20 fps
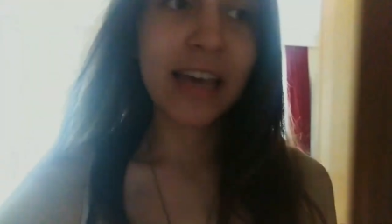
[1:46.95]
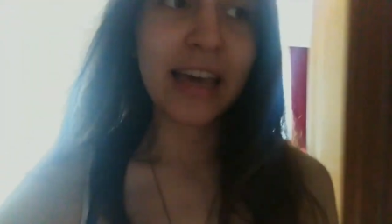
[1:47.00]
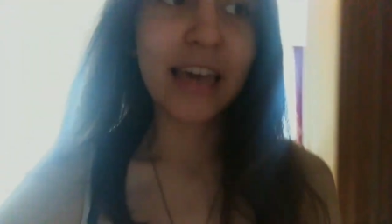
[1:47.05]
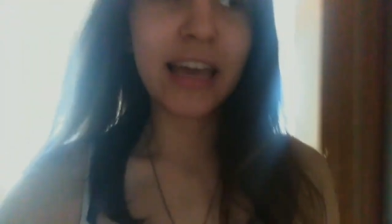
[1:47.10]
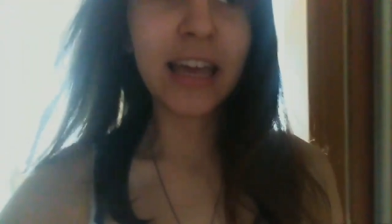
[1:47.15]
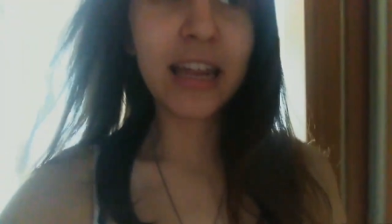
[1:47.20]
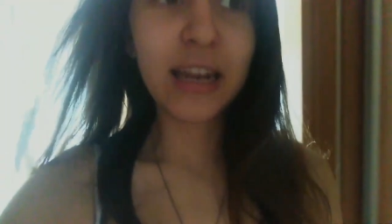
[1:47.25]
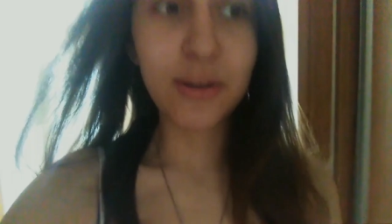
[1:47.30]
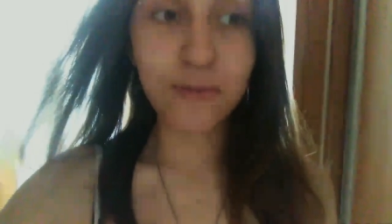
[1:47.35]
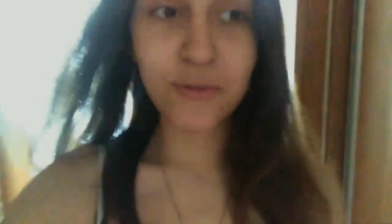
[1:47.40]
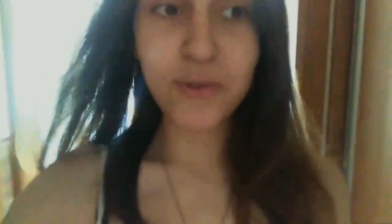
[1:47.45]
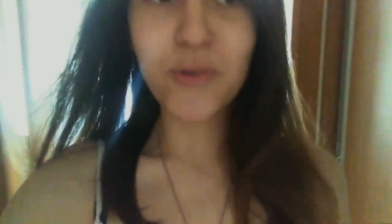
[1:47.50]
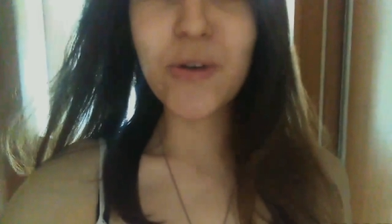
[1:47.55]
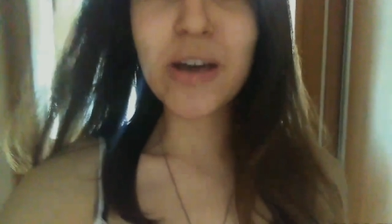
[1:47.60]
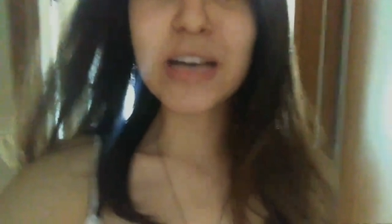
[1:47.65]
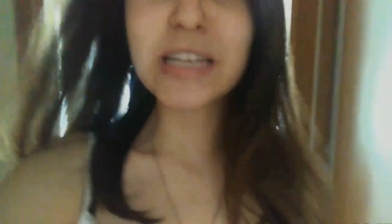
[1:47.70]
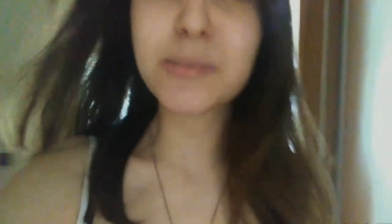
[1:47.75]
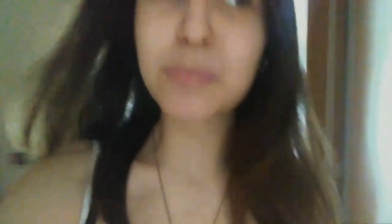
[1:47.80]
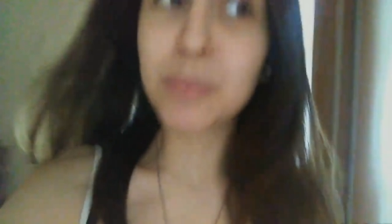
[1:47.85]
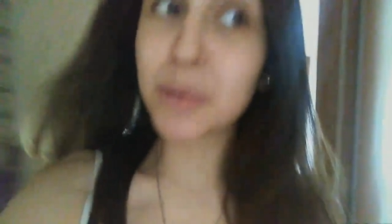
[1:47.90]
And if you
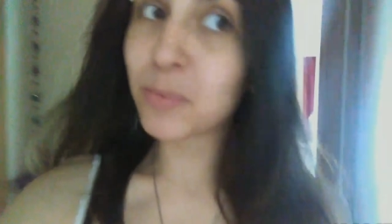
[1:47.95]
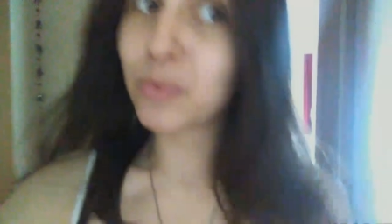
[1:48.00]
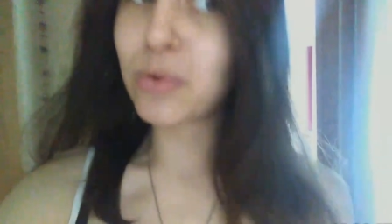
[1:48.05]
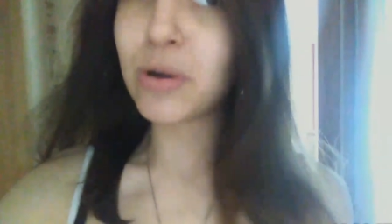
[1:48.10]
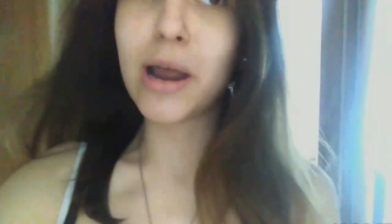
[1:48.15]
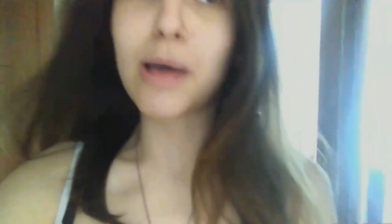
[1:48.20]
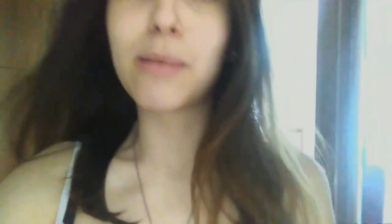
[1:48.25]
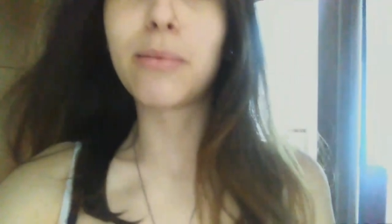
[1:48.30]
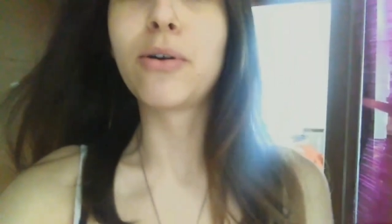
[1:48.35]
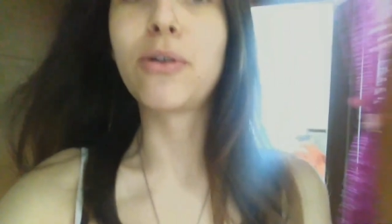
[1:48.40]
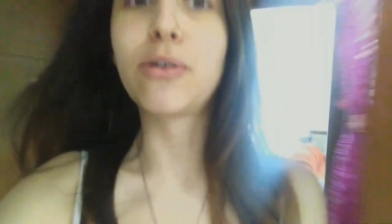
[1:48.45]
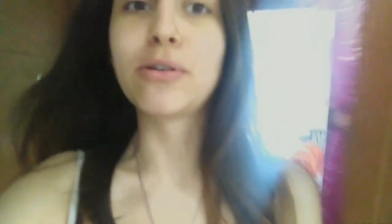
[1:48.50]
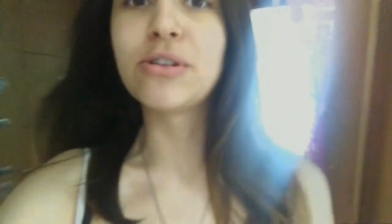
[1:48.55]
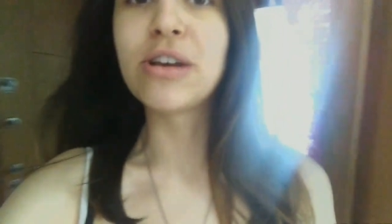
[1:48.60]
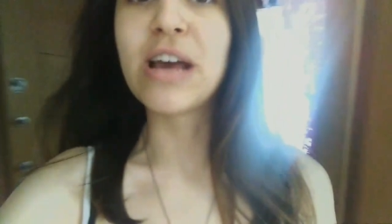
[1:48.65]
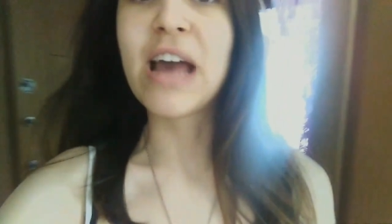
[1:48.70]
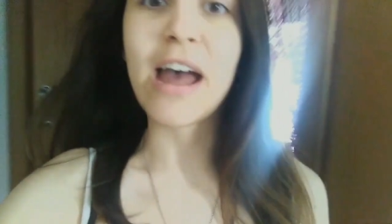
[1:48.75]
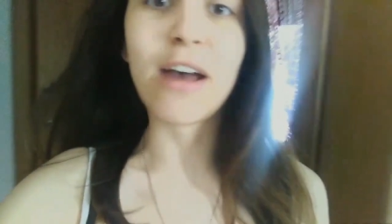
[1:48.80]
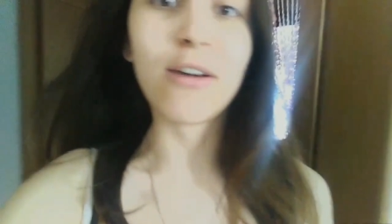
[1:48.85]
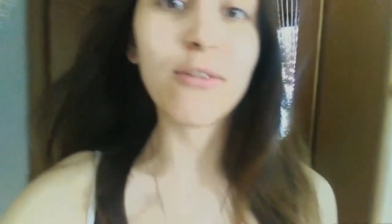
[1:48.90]
ask me what I'm going
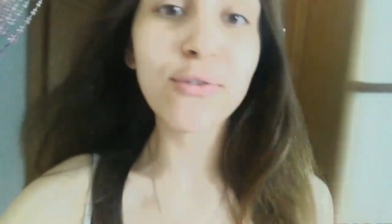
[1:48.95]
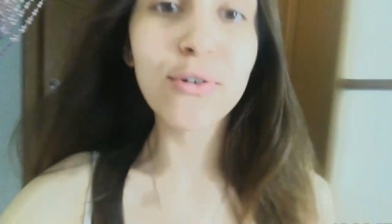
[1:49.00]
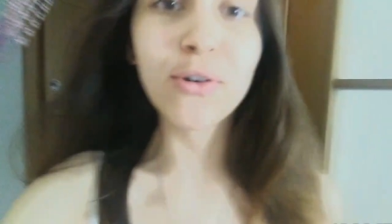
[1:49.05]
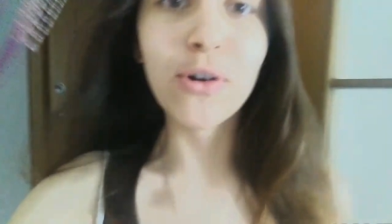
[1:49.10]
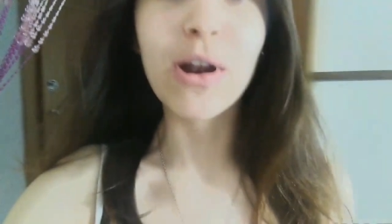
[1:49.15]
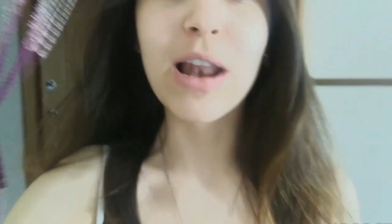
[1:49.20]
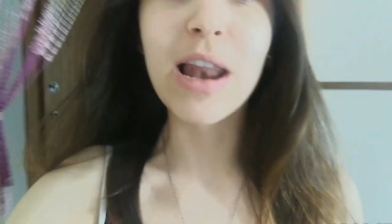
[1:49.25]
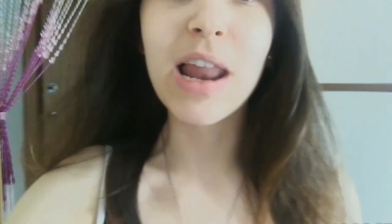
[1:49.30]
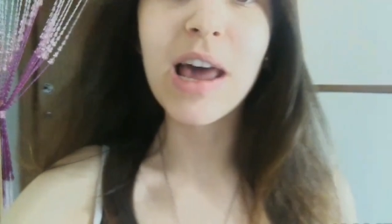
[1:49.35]
to have for